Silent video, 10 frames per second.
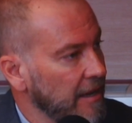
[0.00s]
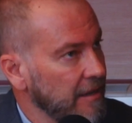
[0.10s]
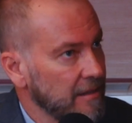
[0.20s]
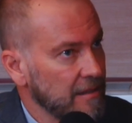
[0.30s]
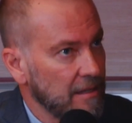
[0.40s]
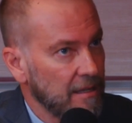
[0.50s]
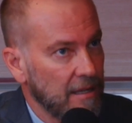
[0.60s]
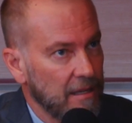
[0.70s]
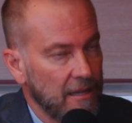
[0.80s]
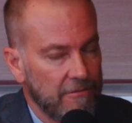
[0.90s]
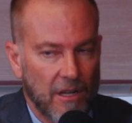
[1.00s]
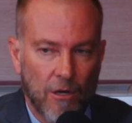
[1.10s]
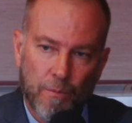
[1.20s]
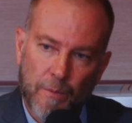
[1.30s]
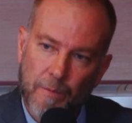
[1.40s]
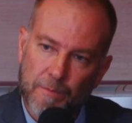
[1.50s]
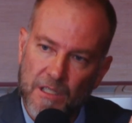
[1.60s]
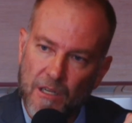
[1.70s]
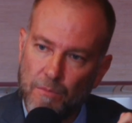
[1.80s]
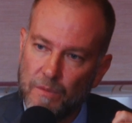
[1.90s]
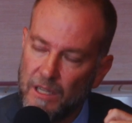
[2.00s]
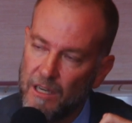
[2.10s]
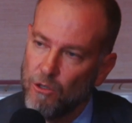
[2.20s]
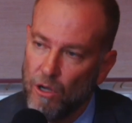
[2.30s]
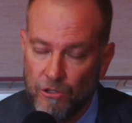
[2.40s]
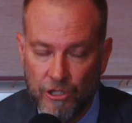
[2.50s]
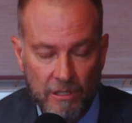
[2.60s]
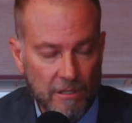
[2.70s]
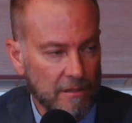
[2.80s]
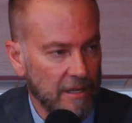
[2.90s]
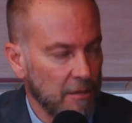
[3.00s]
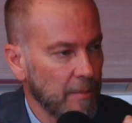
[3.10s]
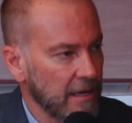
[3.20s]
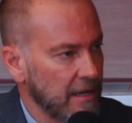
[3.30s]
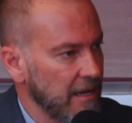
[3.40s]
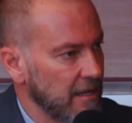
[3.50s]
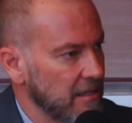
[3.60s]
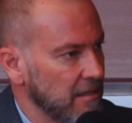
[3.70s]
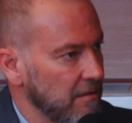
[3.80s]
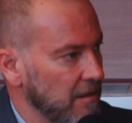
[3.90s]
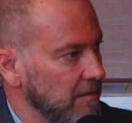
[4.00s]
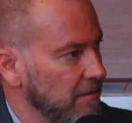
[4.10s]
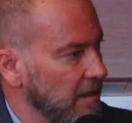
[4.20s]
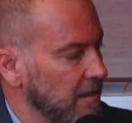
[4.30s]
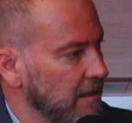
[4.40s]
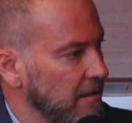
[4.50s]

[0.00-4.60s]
in the develop some technologies, in my case in